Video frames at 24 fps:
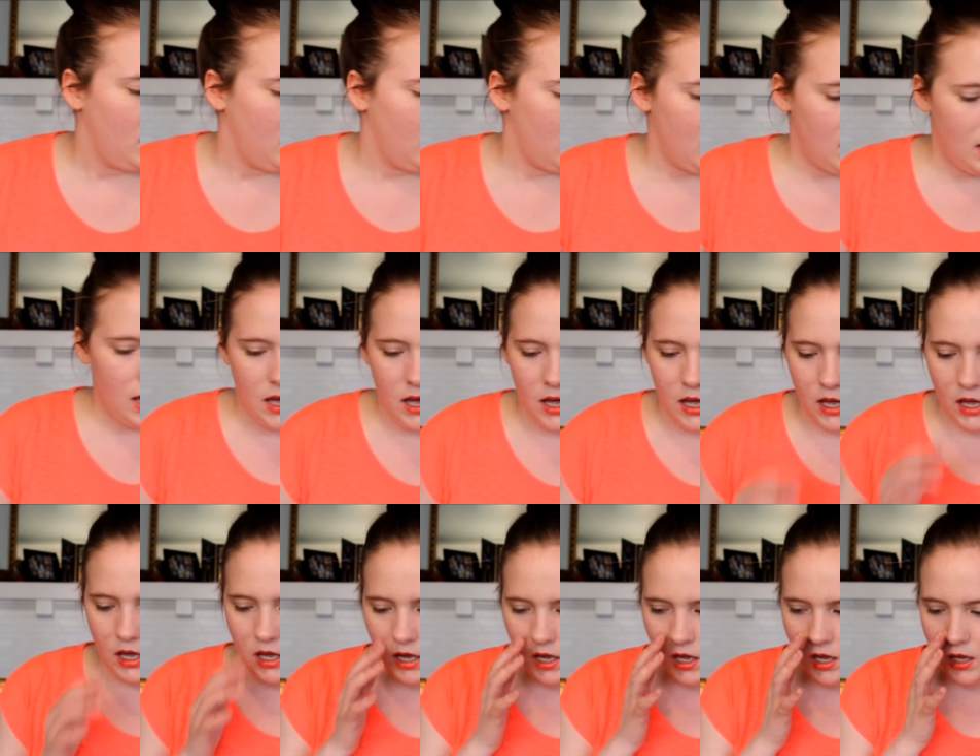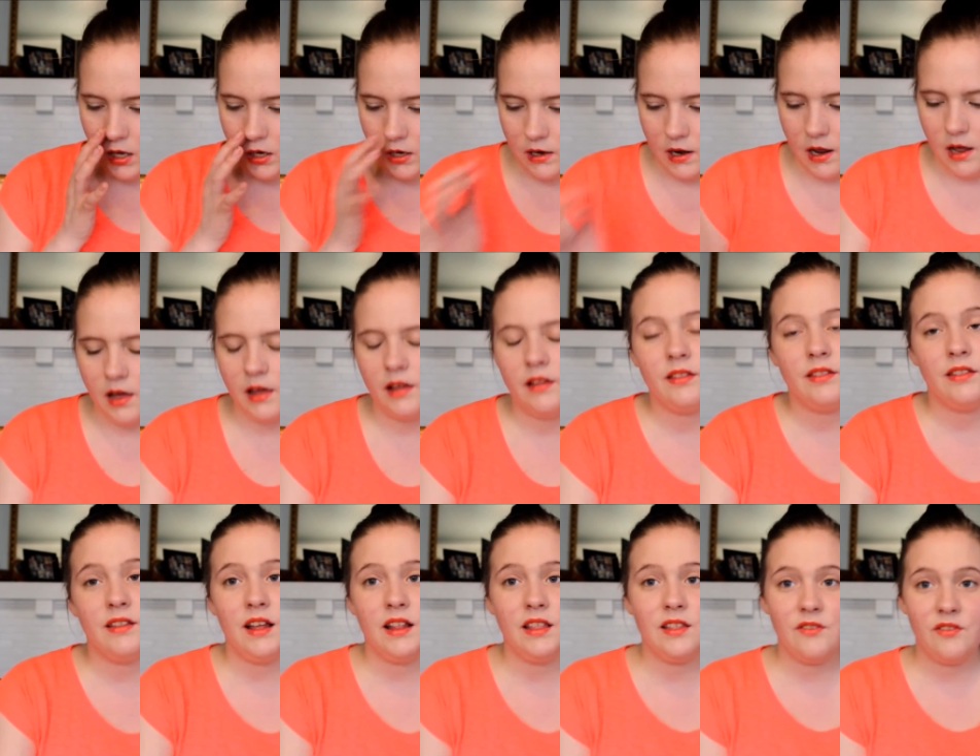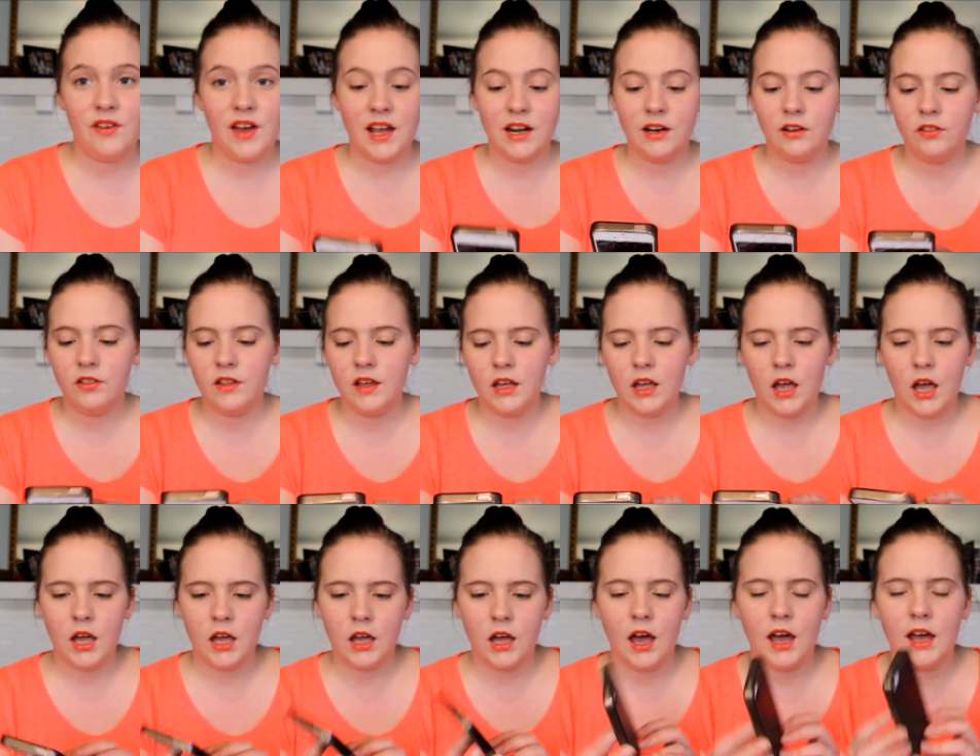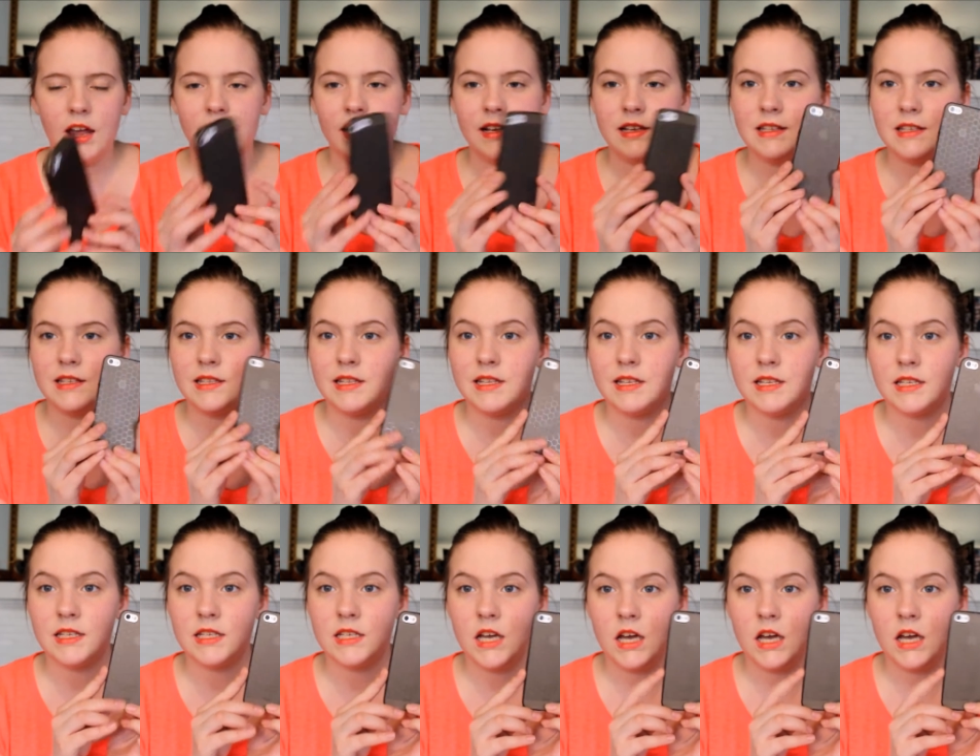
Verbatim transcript: And then the final thing I got is this